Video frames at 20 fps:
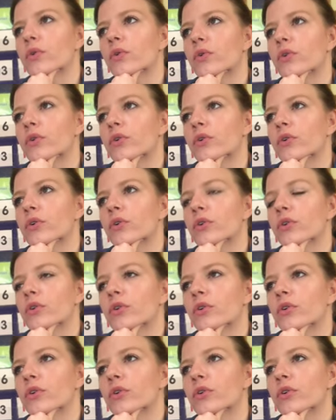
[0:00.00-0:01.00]

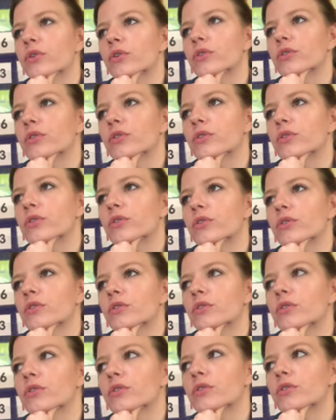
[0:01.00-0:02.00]

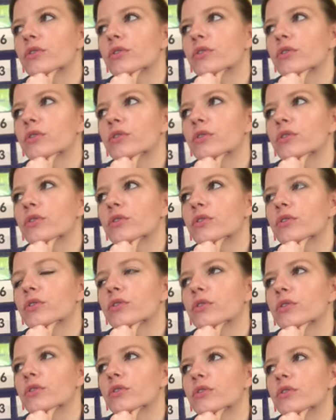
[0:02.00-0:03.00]

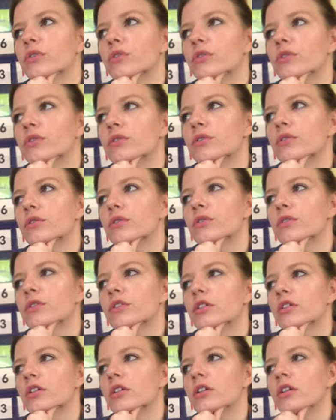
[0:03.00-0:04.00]

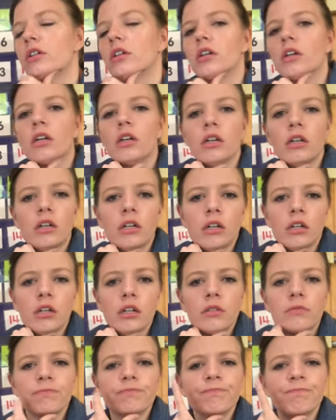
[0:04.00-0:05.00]
No one is speaking in this clip.